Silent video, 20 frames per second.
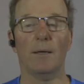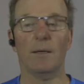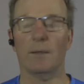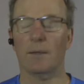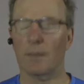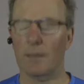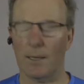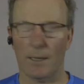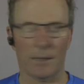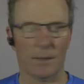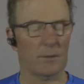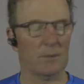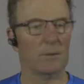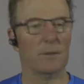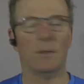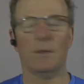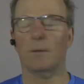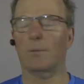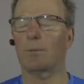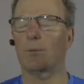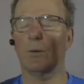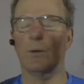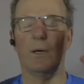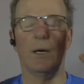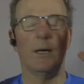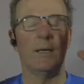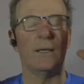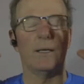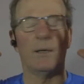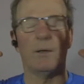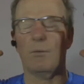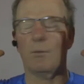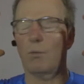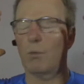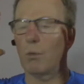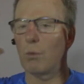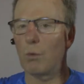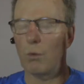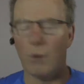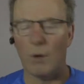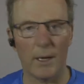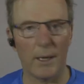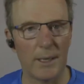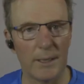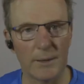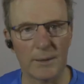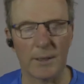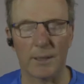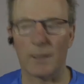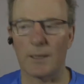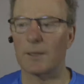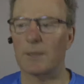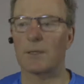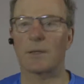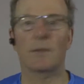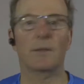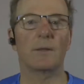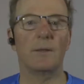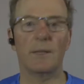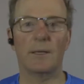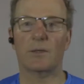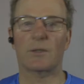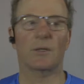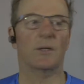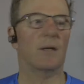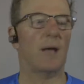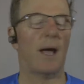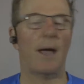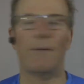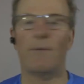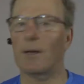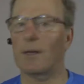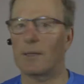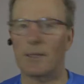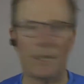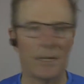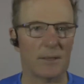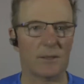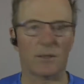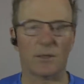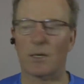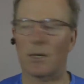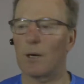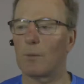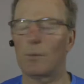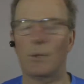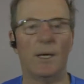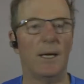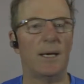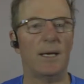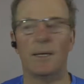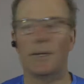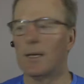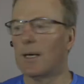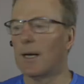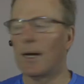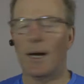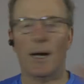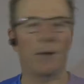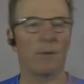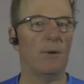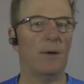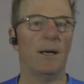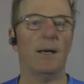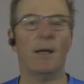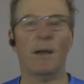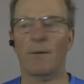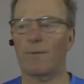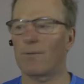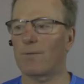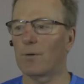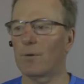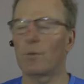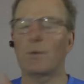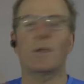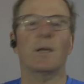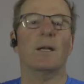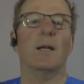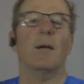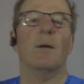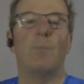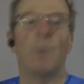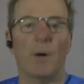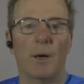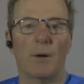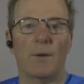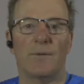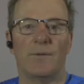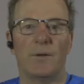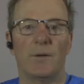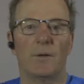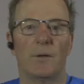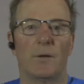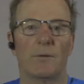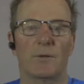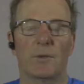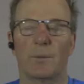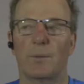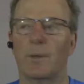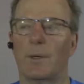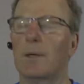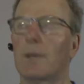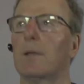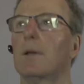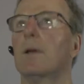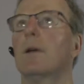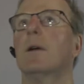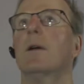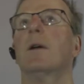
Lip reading: and the guy goes, what is it? He says, listen, I've had guests come late. I ran out of food. Can I borrow a few loaves of bread?